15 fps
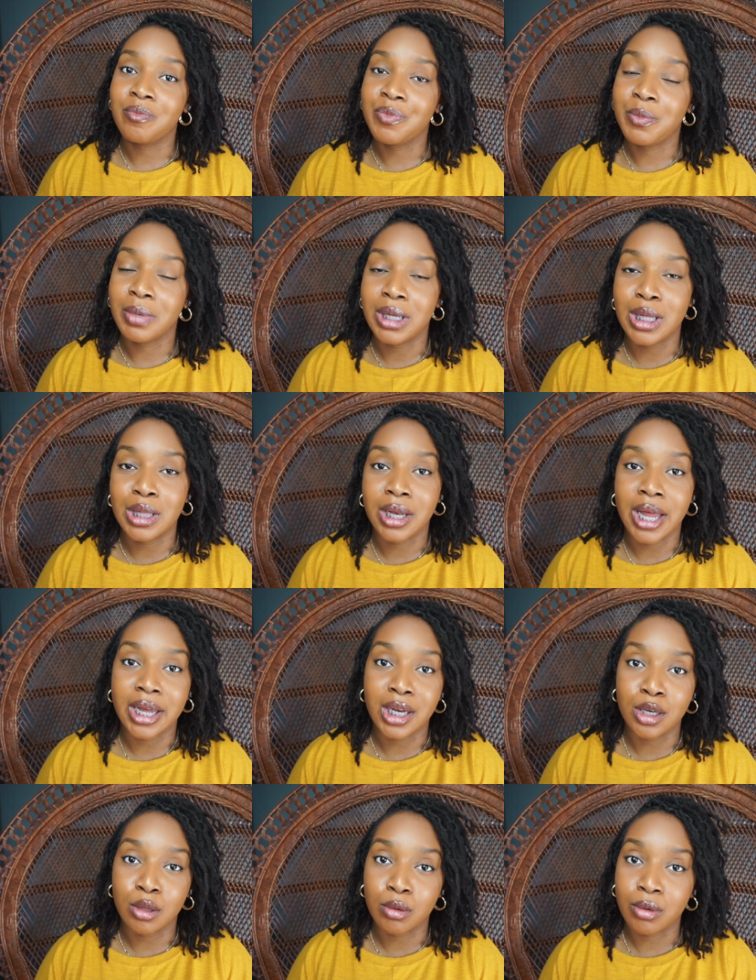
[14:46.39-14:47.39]
Please like
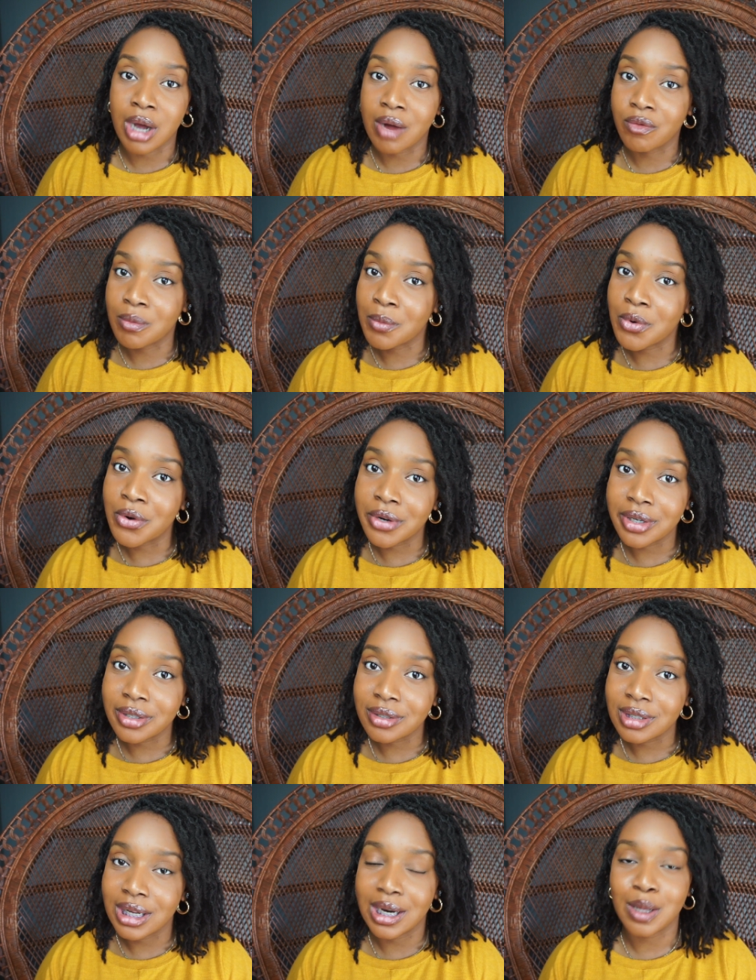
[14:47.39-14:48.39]
and subscribe for more,
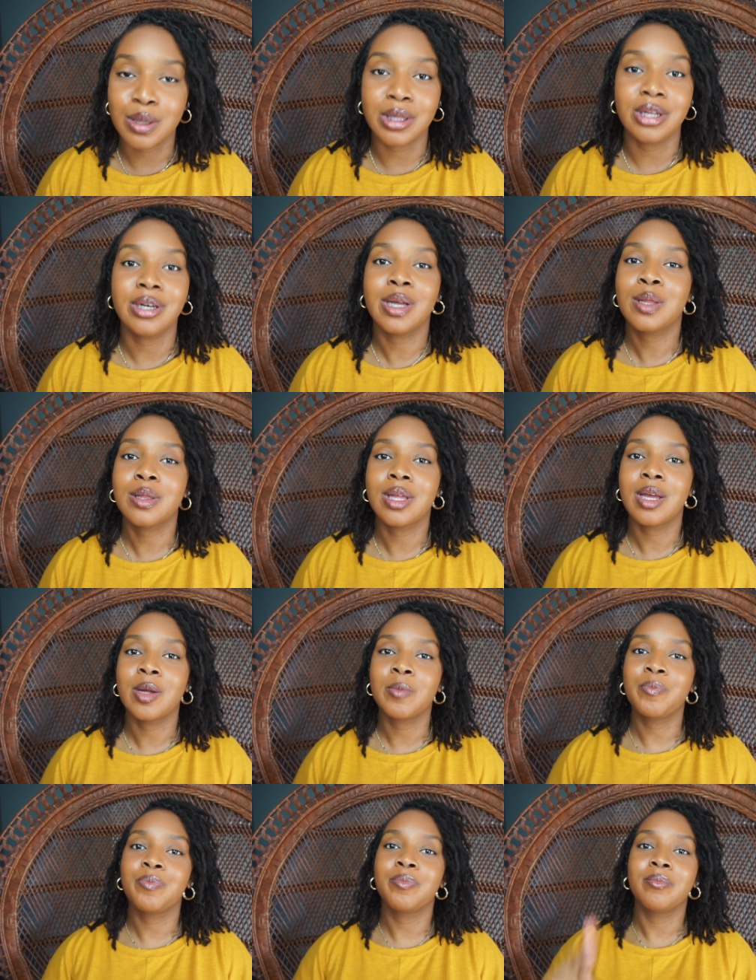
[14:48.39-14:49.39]
and I'll see you next time.
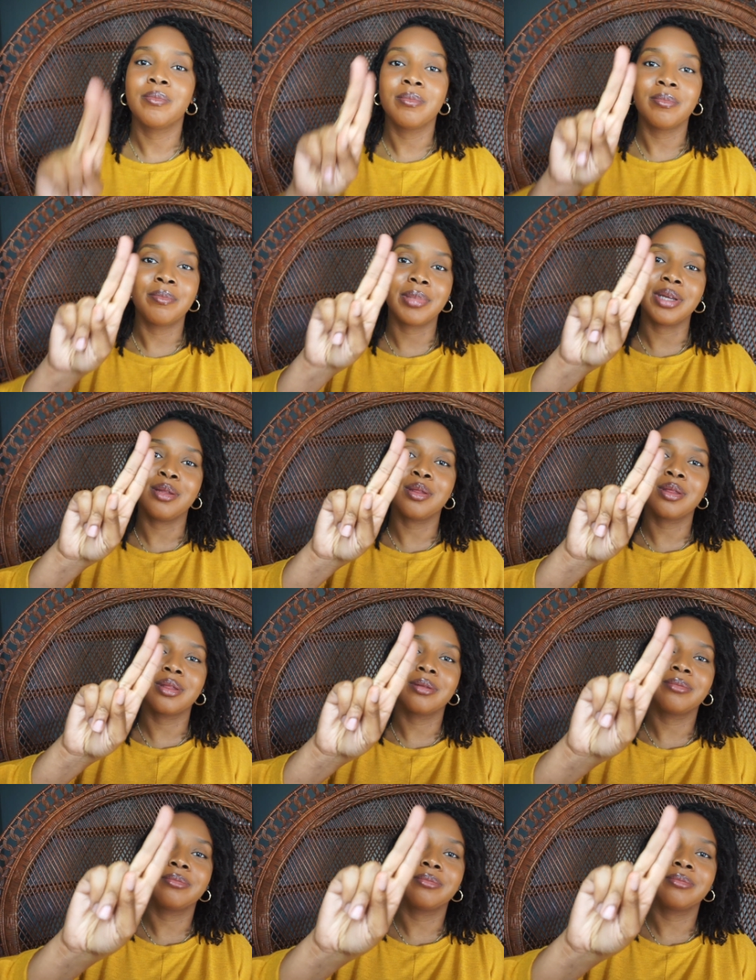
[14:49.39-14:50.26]
Peace.